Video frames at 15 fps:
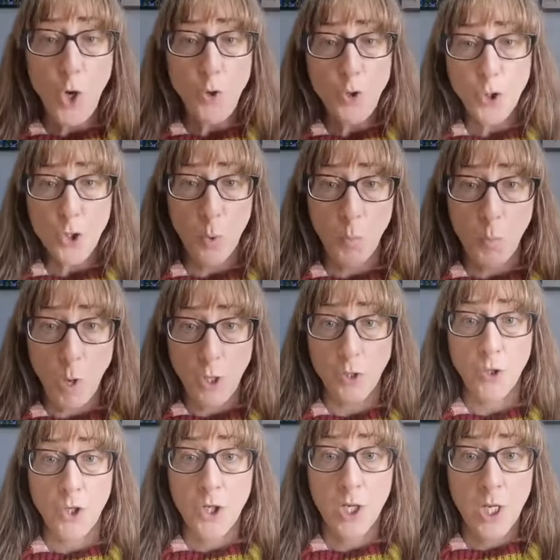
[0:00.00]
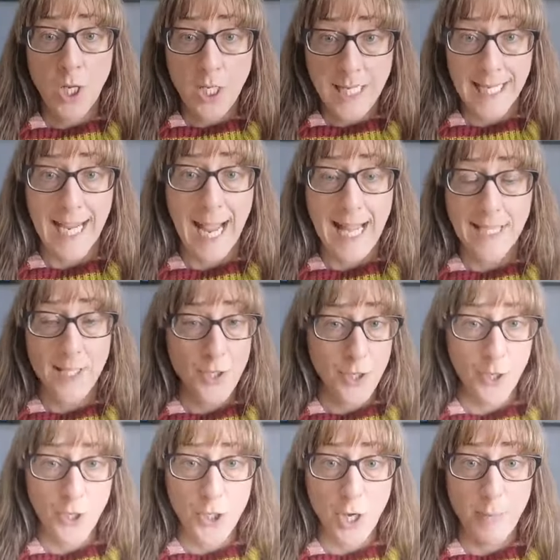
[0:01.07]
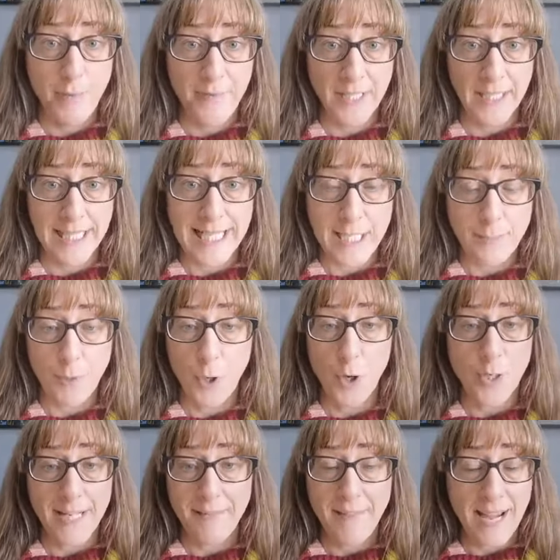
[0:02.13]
who doesn't want to get to the top of the leaderboard.